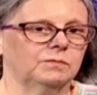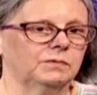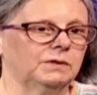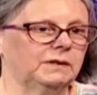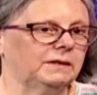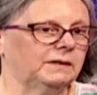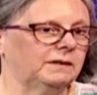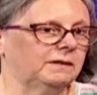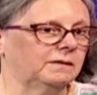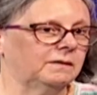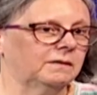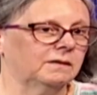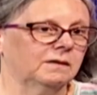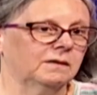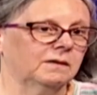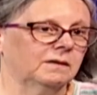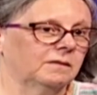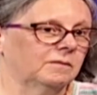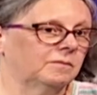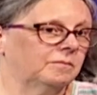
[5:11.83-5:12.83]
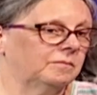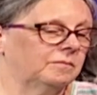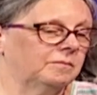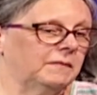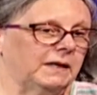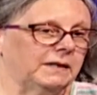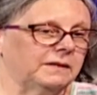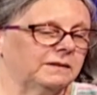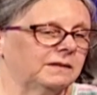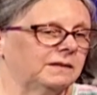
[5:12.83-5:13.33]
We
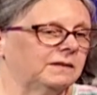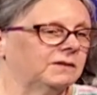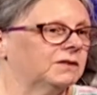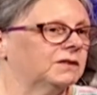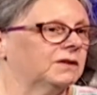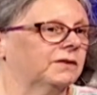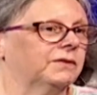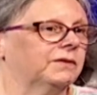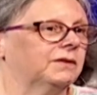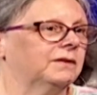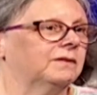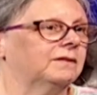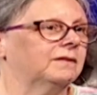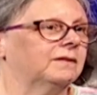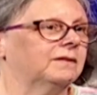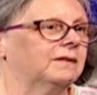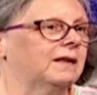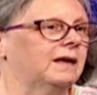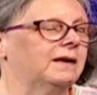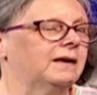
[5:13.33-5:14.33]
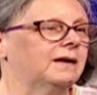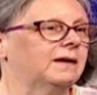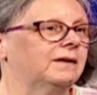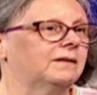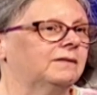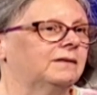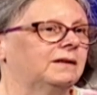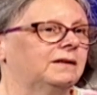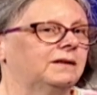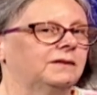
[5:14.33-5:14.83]
met each other
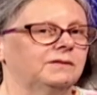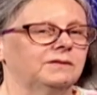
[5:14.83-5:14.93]
there. And